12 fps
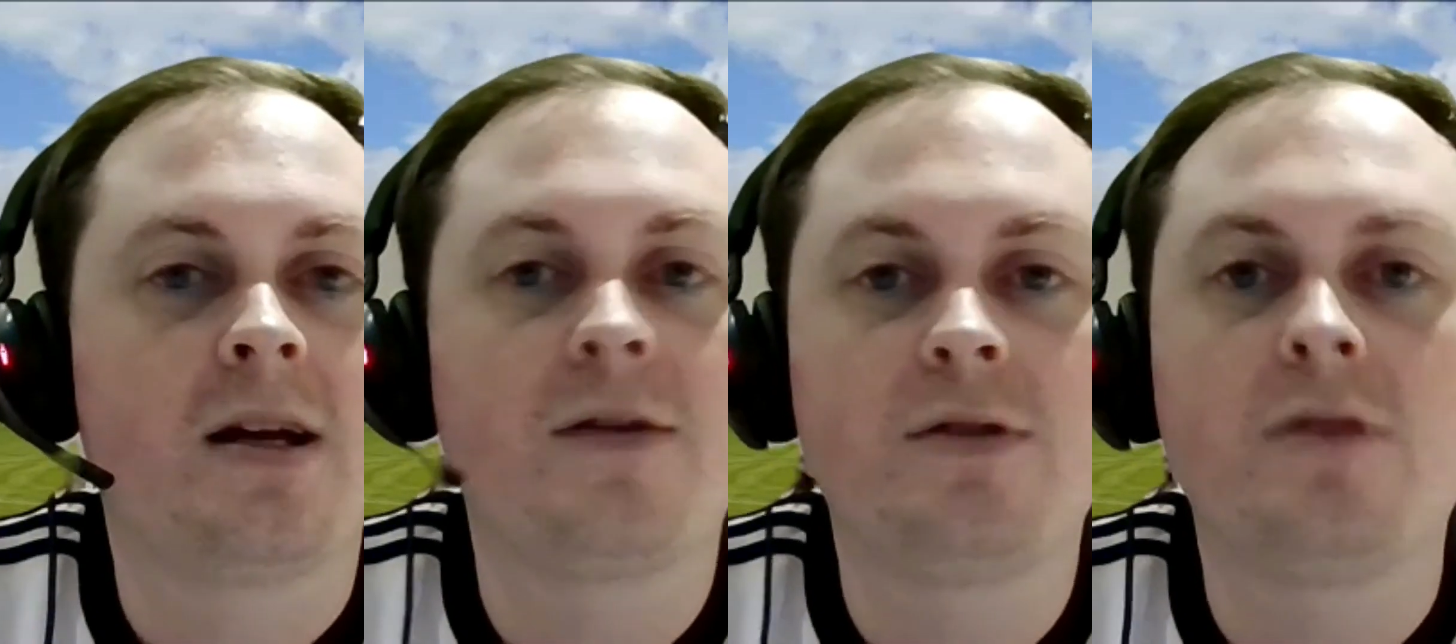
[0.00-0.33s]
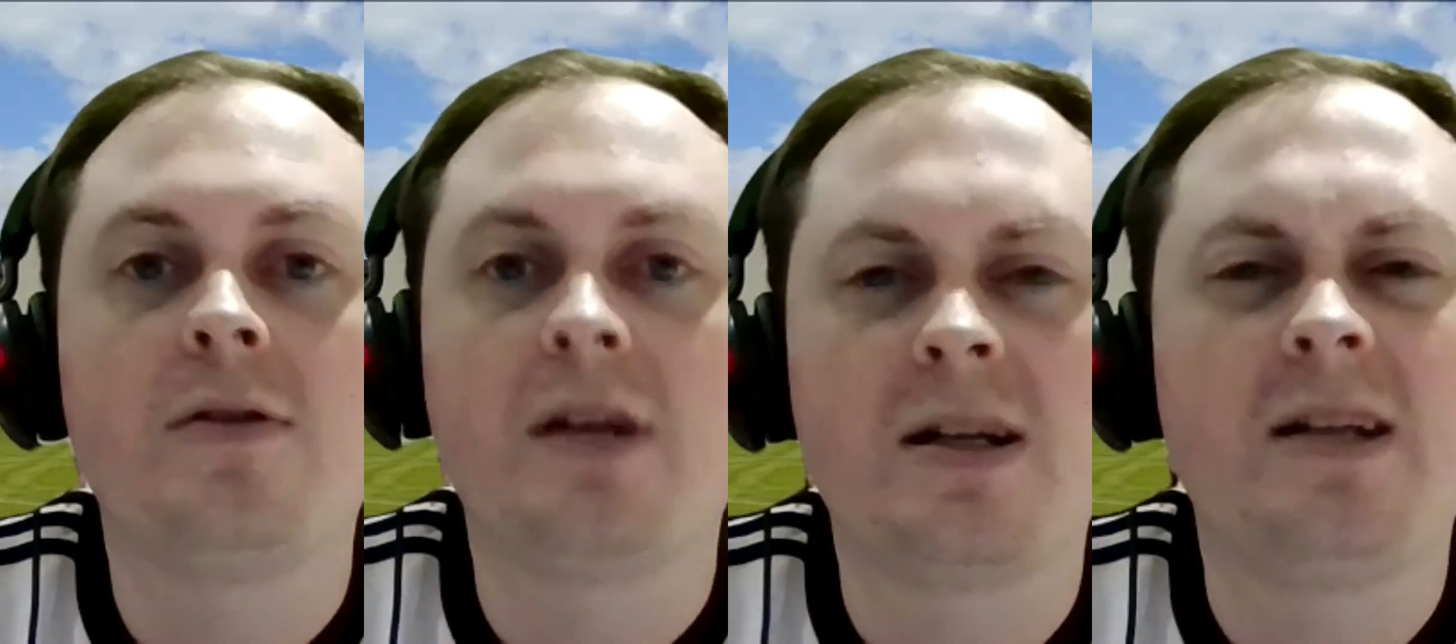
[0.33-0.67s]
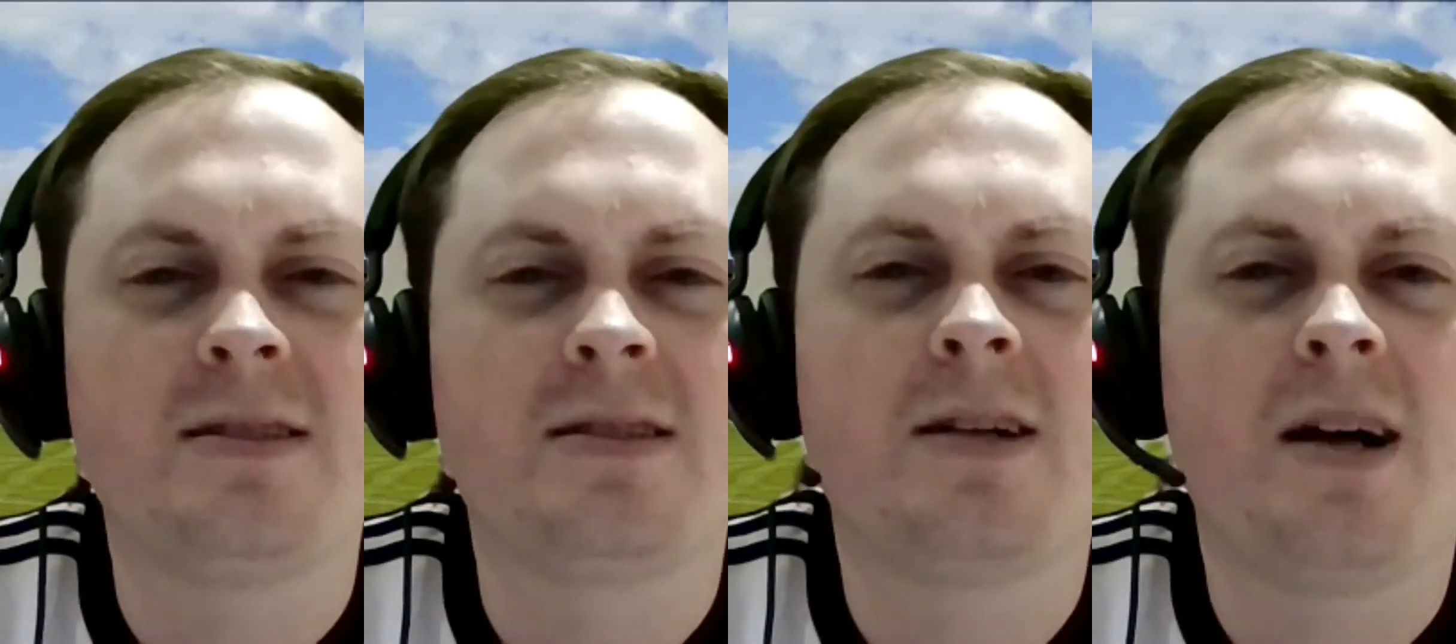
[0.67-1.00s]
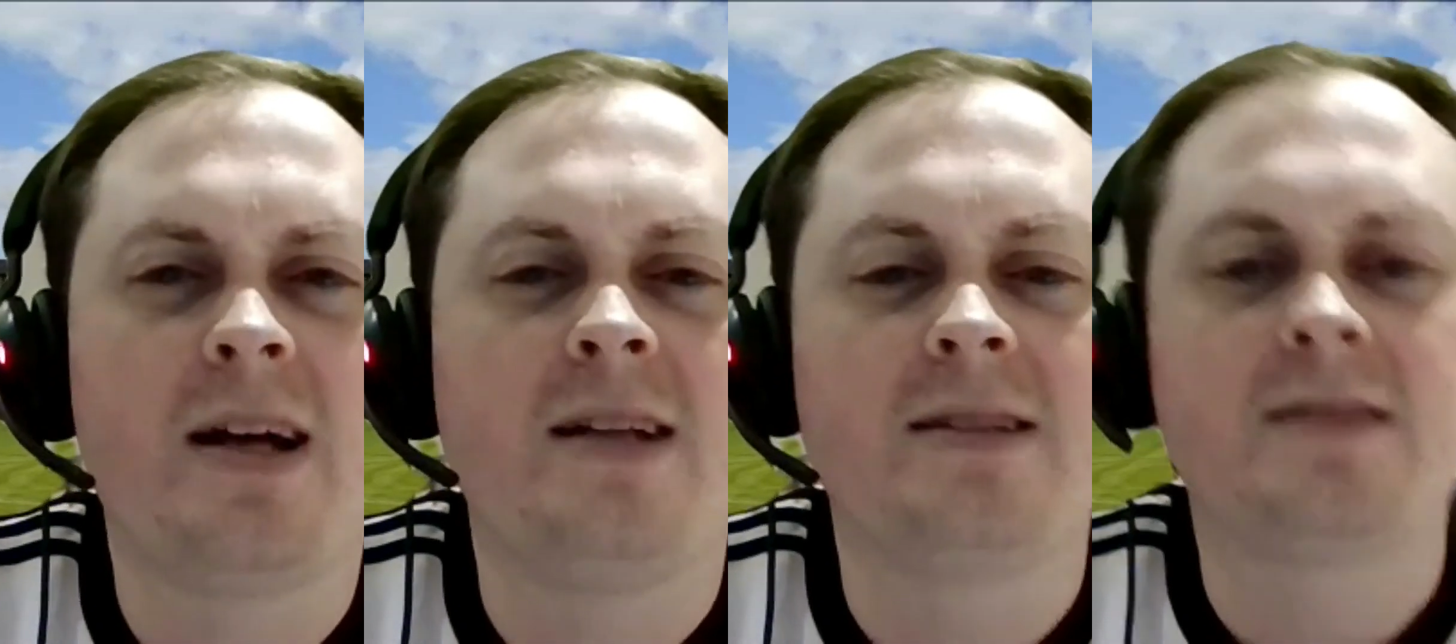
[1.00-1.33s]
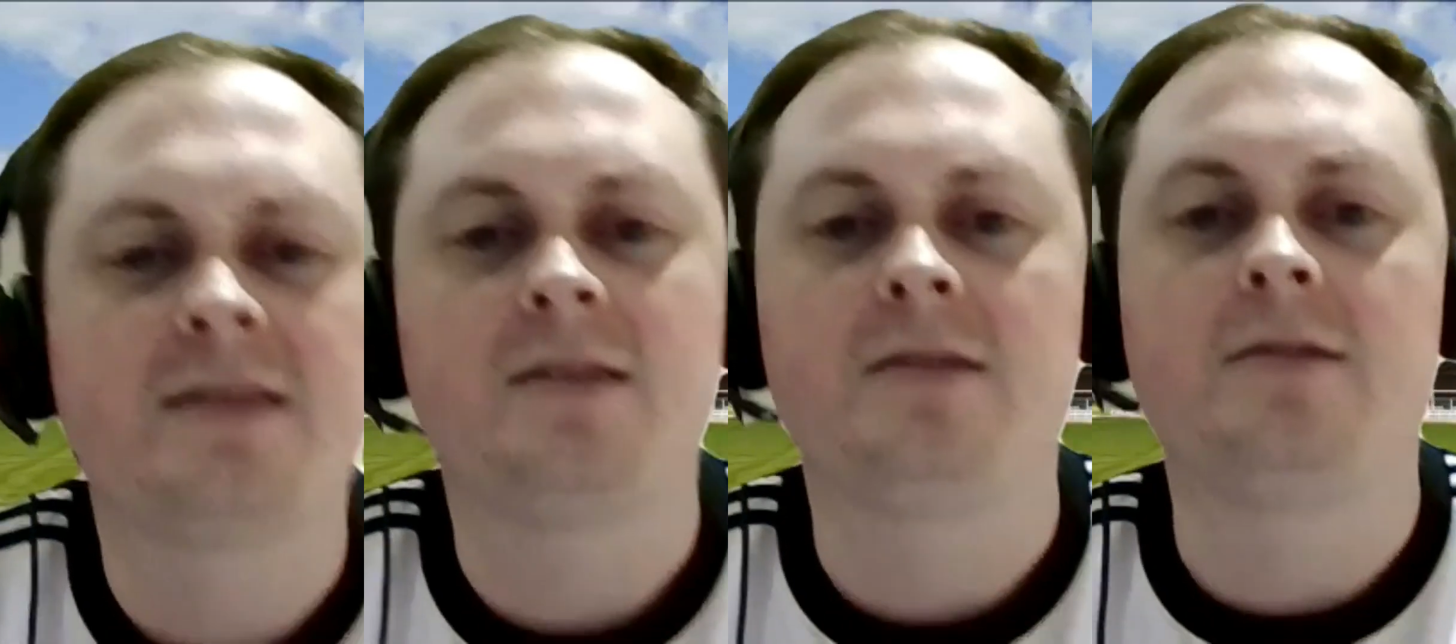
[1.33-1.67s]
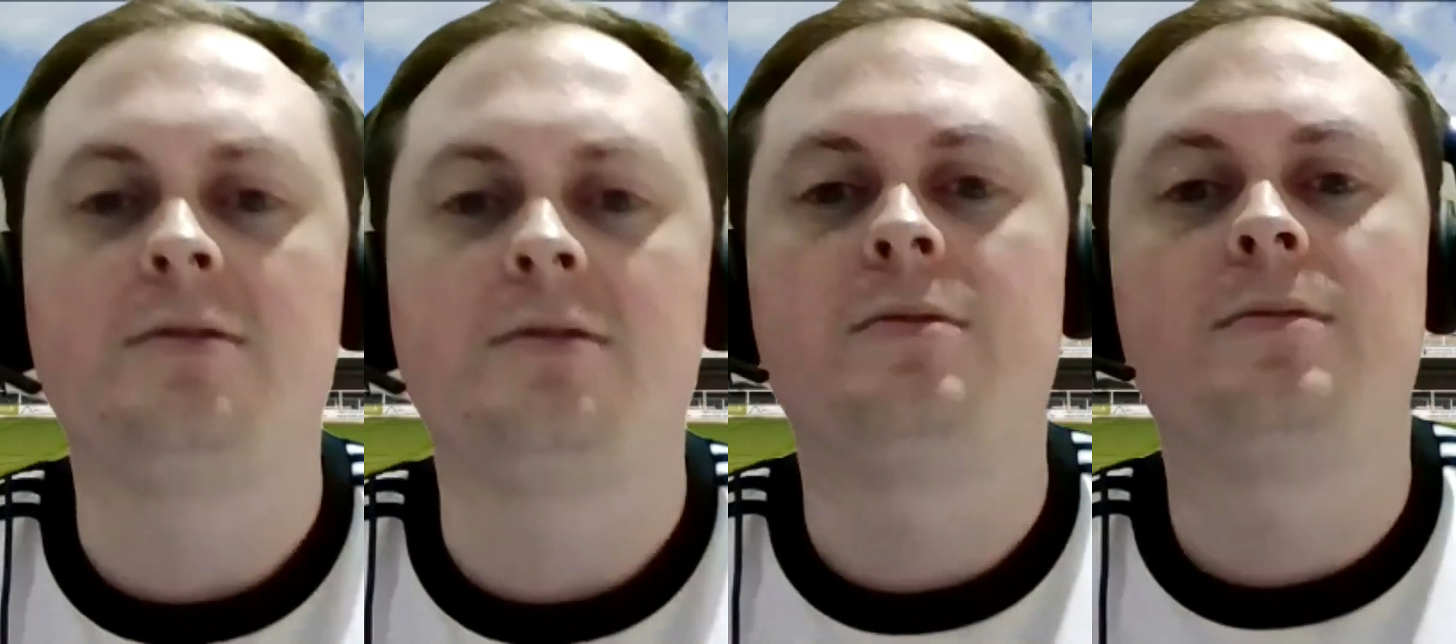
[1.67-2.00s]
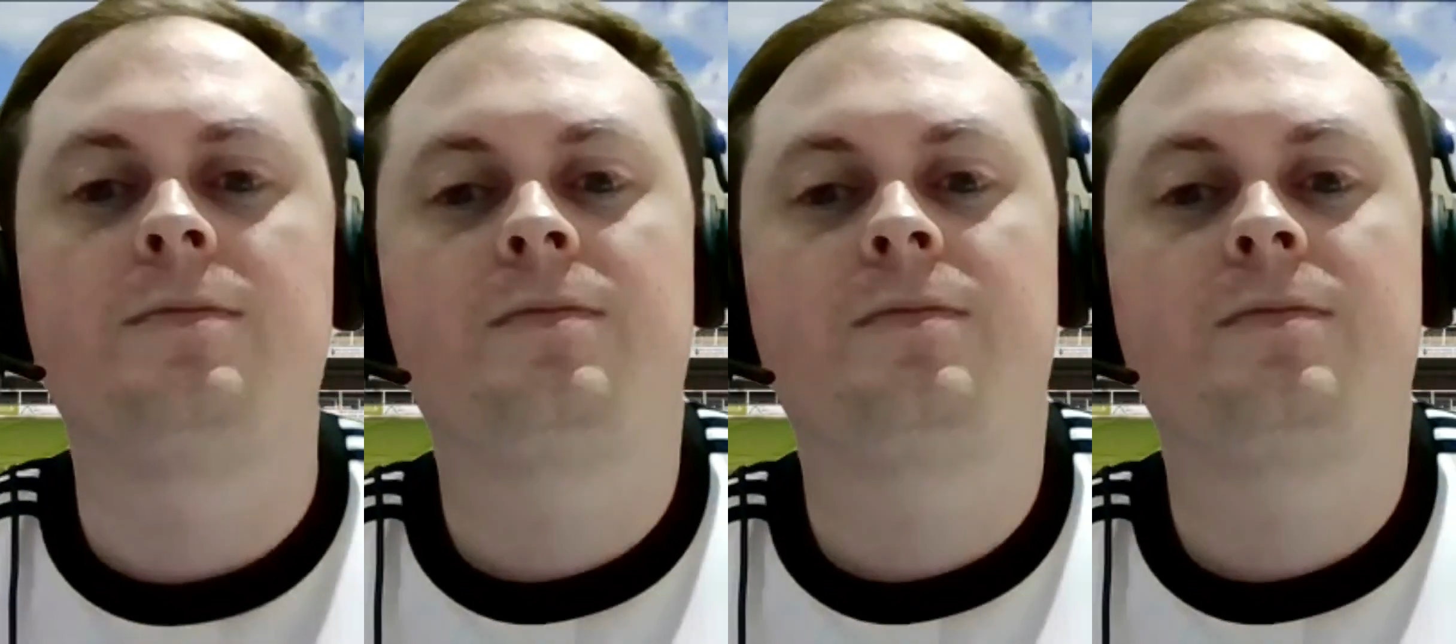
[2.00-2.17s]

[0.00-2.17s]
gives you a really good insight into